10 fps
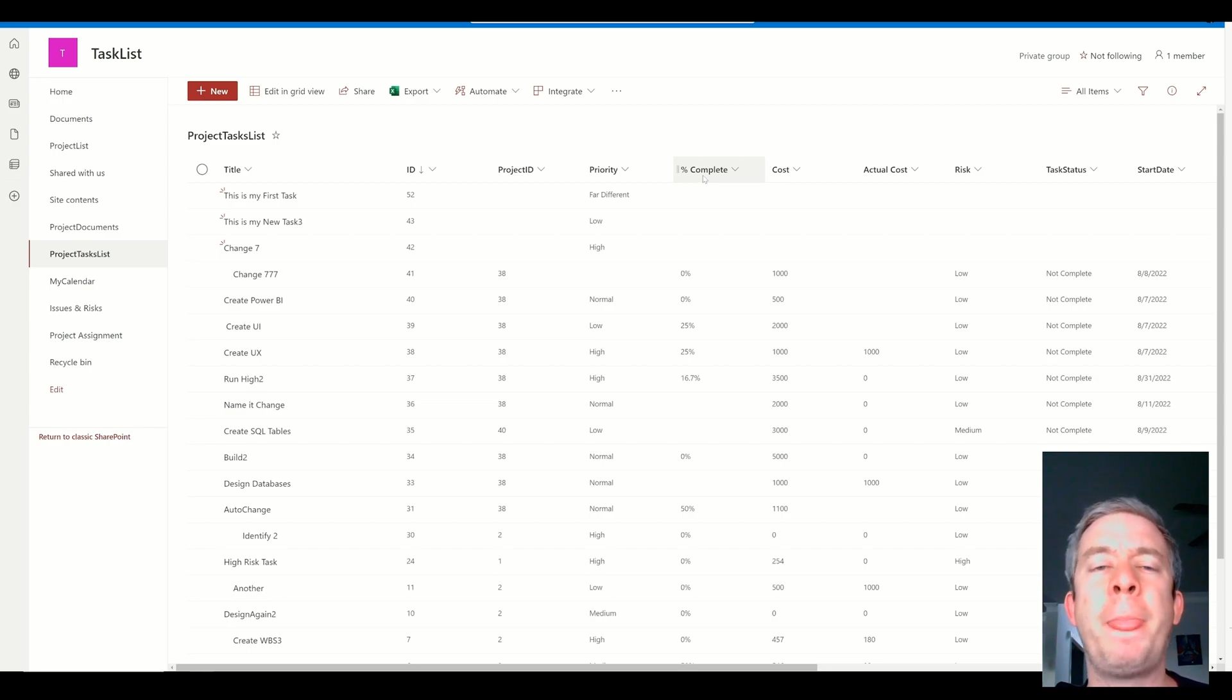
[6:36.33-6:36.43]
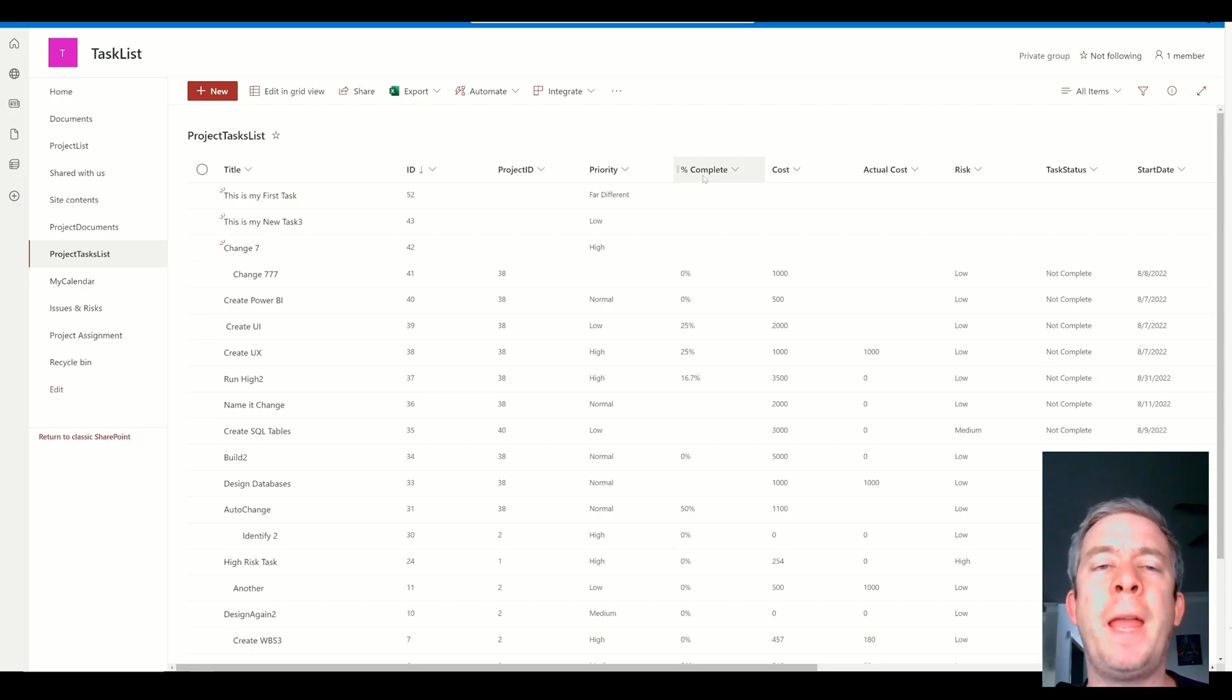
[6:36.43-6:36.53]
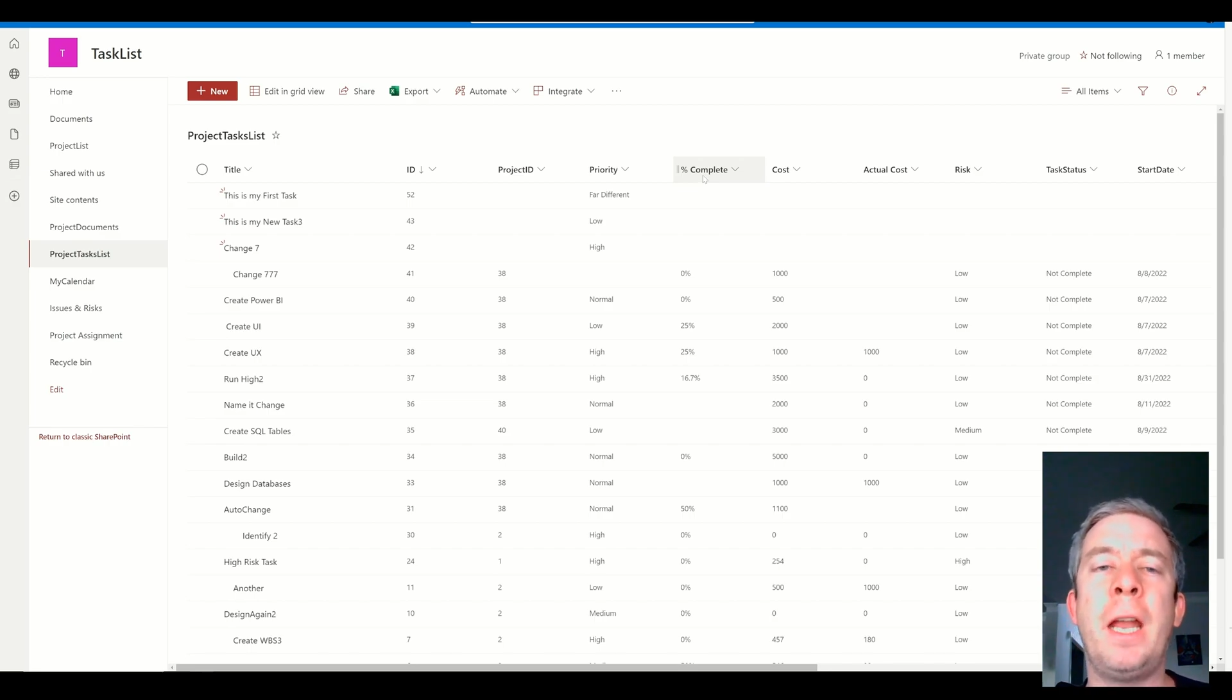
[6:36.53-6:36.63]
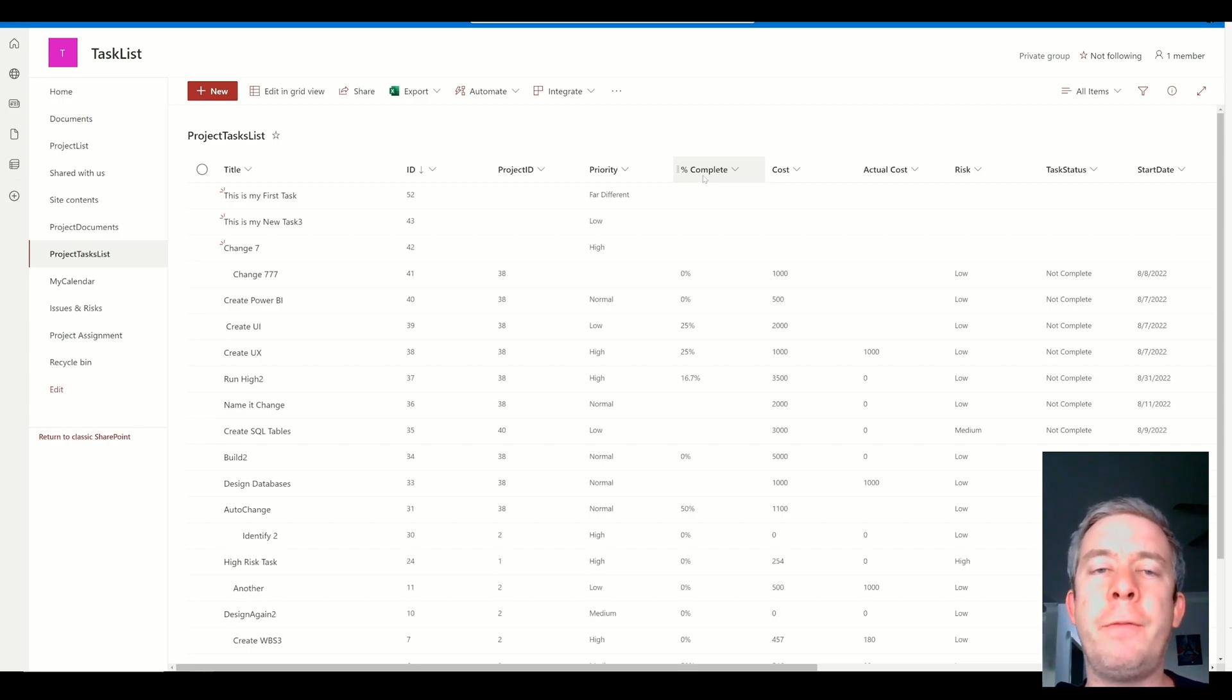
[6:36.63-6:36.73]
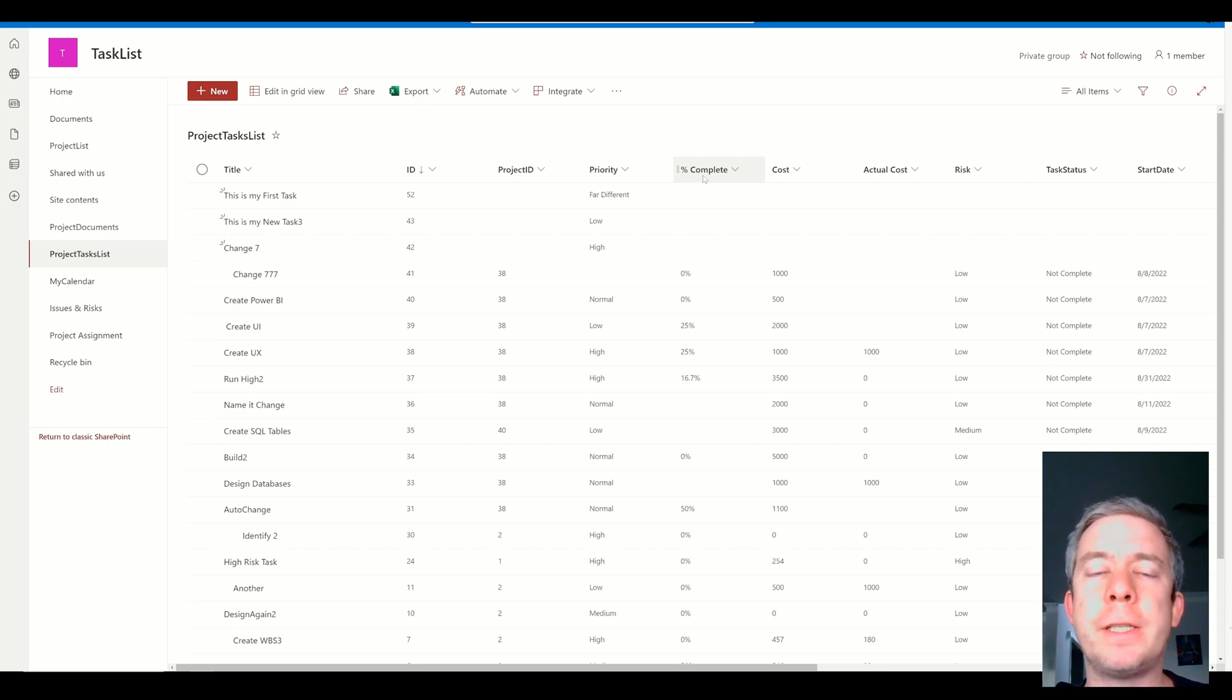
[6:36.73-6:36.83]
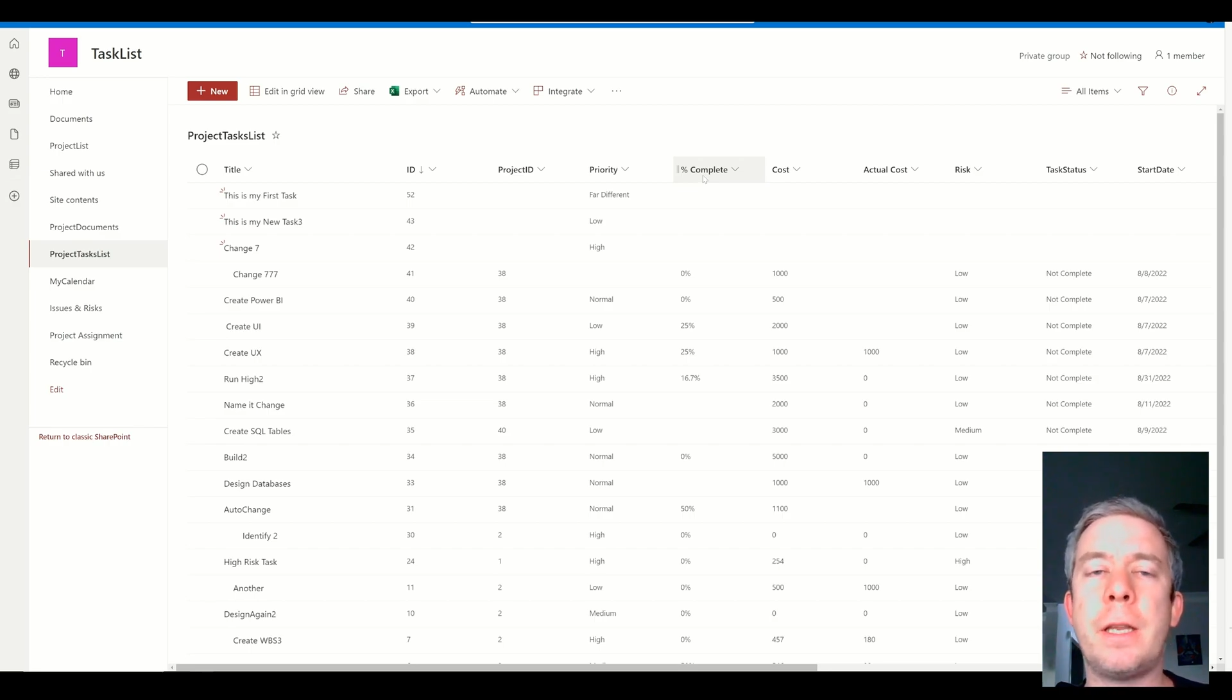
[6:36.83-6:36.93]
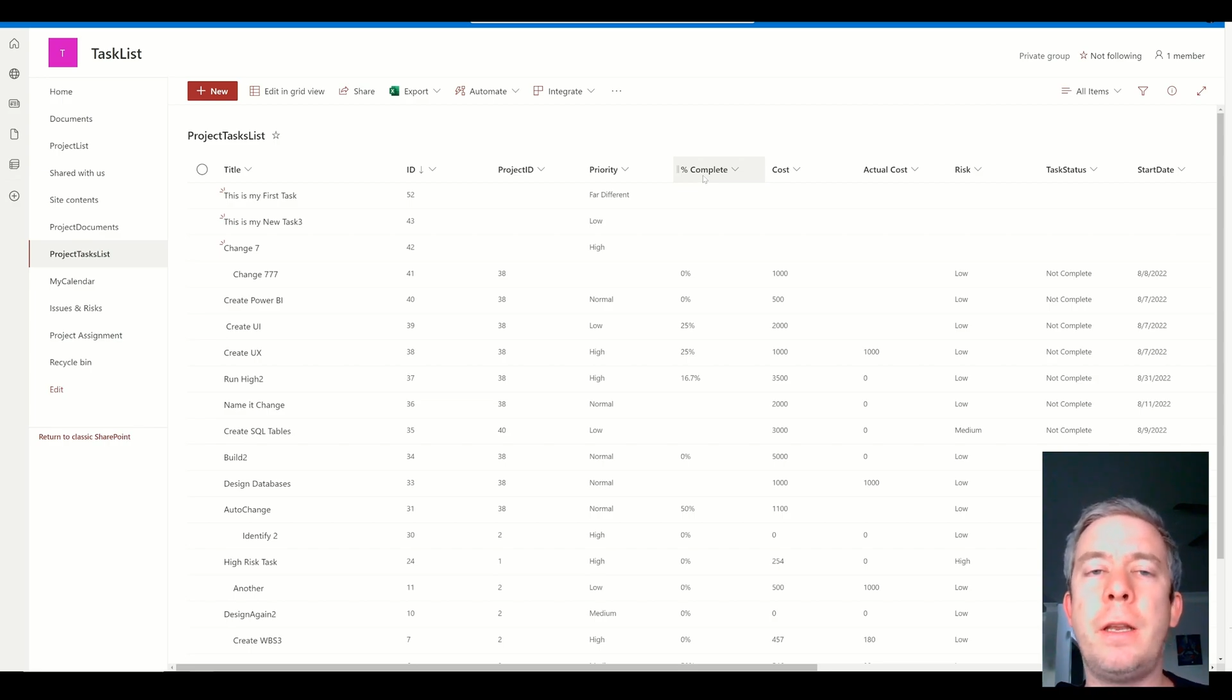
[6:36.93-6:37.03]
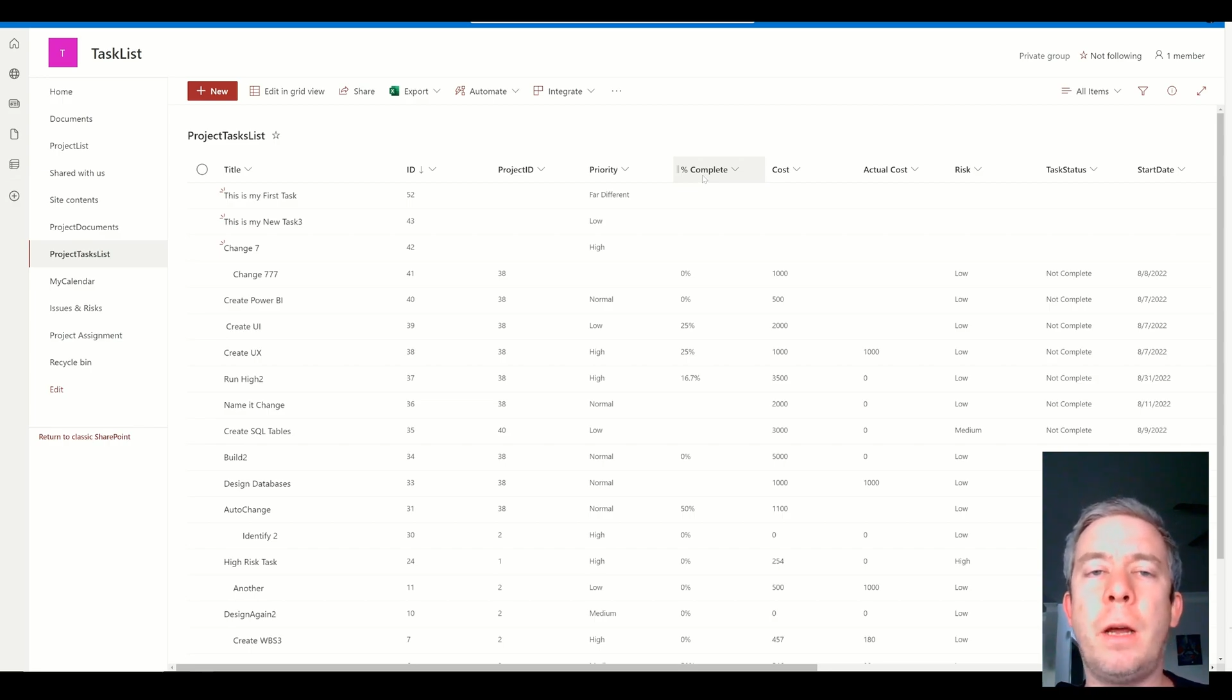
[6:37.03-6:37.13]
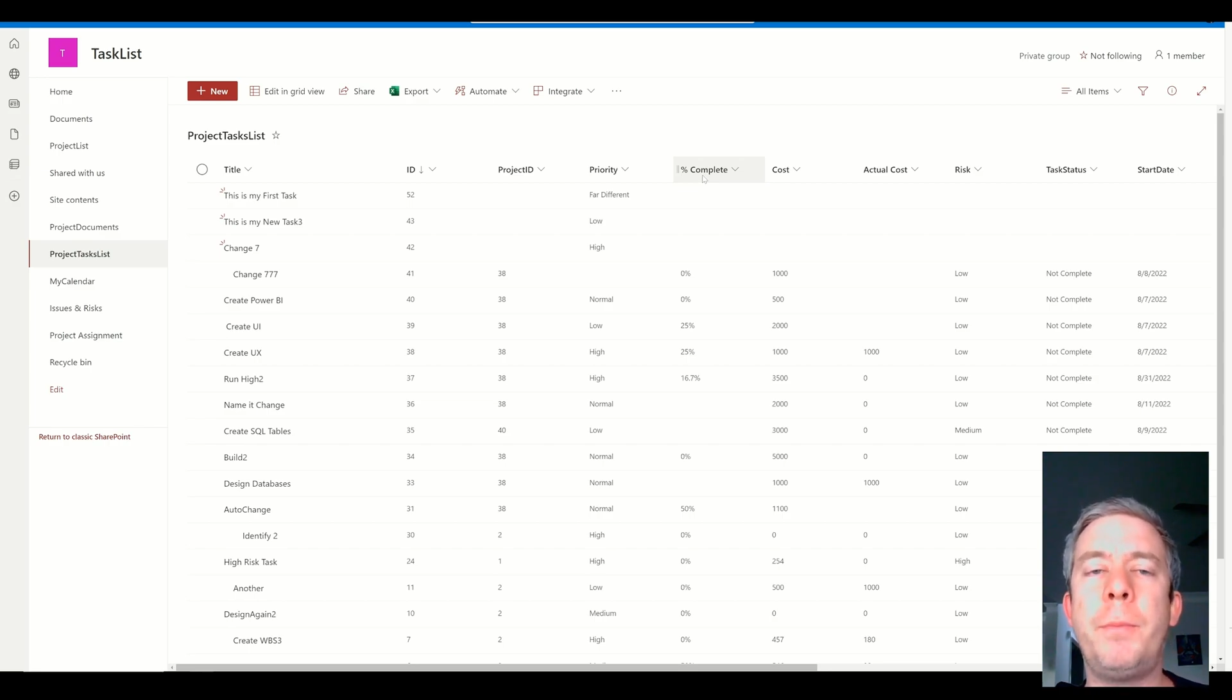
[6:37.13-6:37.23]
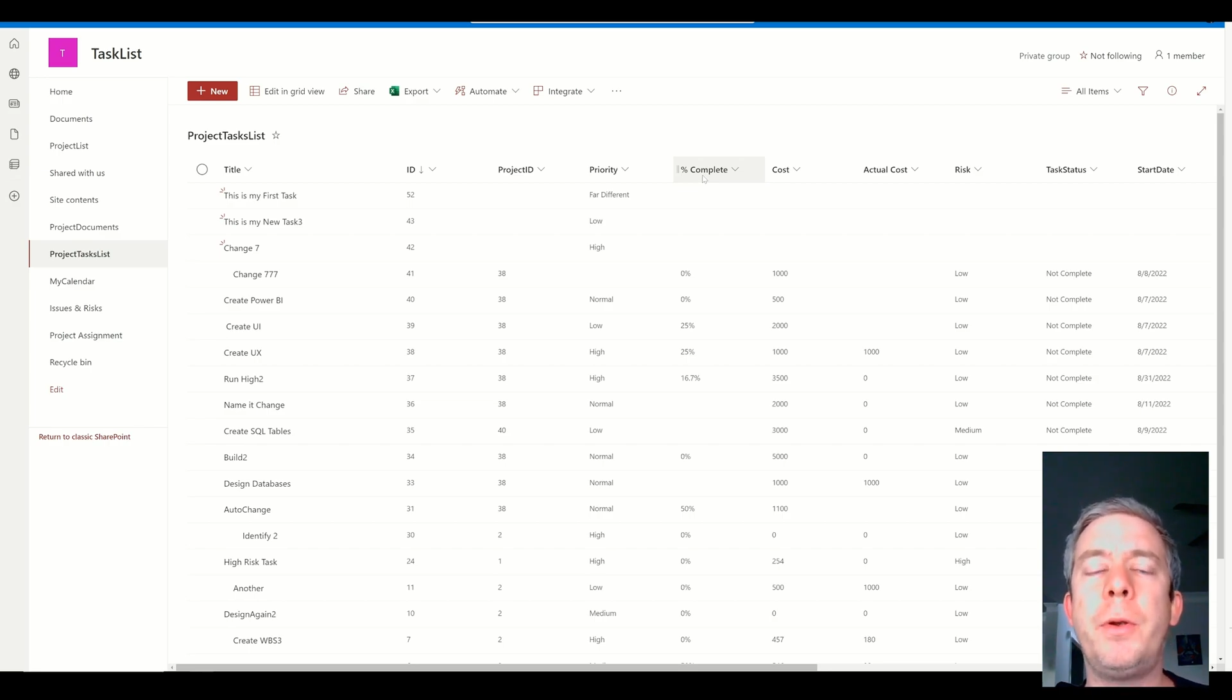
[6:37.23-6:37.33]
And if it's a
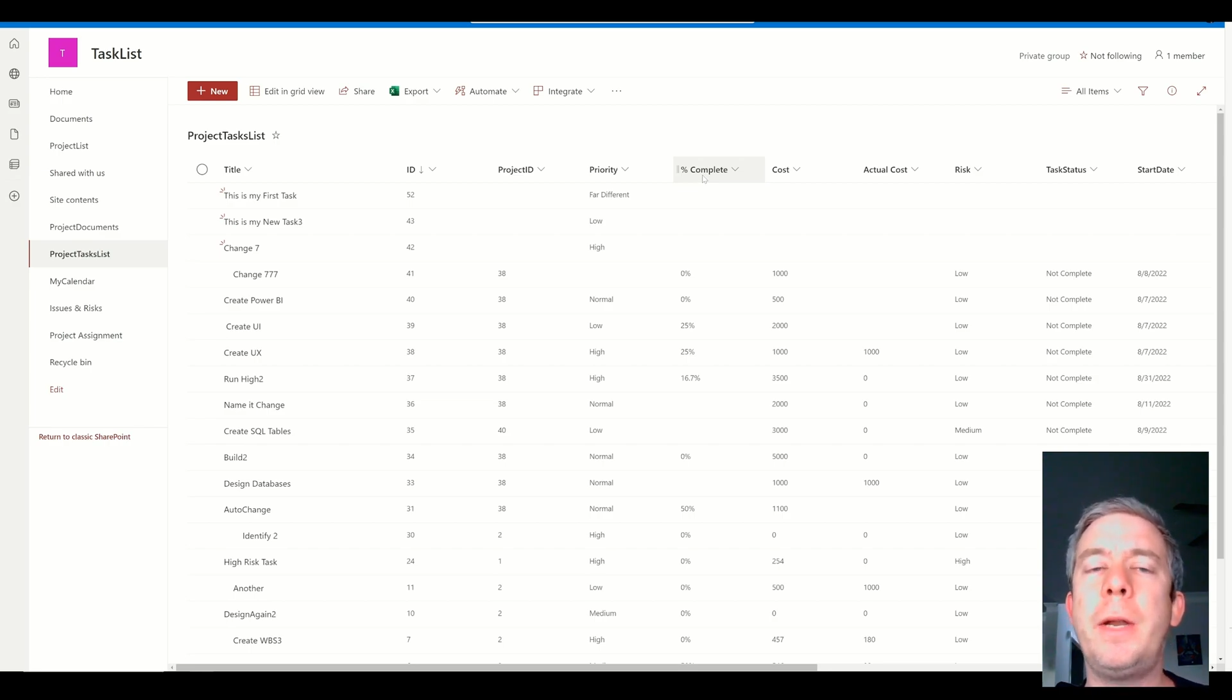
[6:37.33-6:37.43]
number,